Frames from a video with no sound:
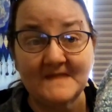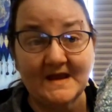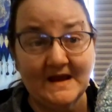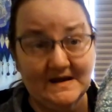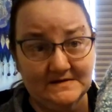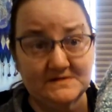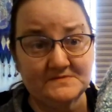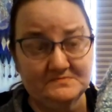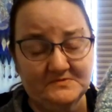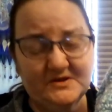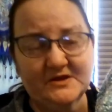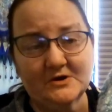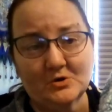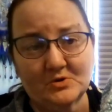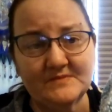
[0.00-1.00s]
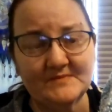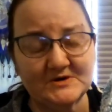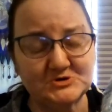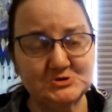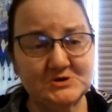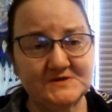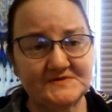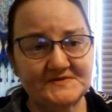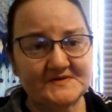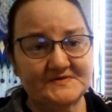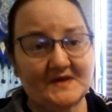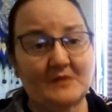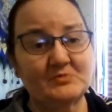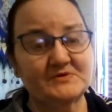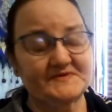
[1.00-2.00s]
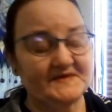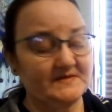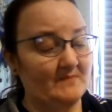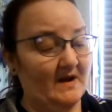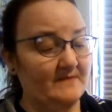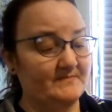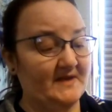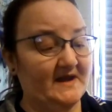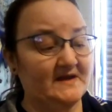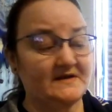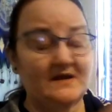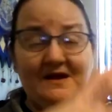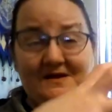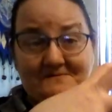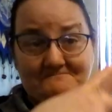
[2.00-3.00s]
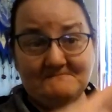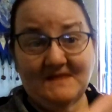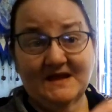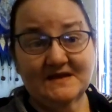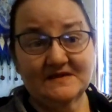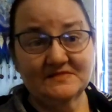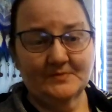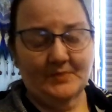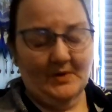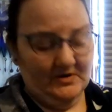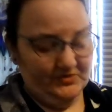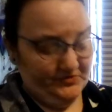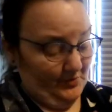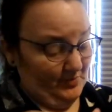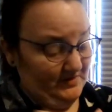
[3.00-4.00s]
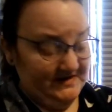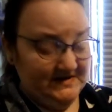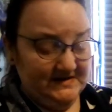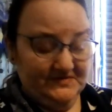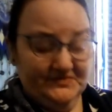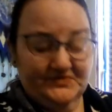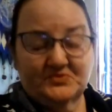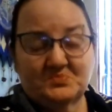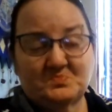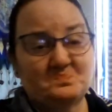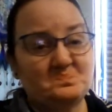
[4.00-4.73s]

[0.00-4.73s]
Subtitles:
And, you know, in my sheets, because I was in my bed making so it is.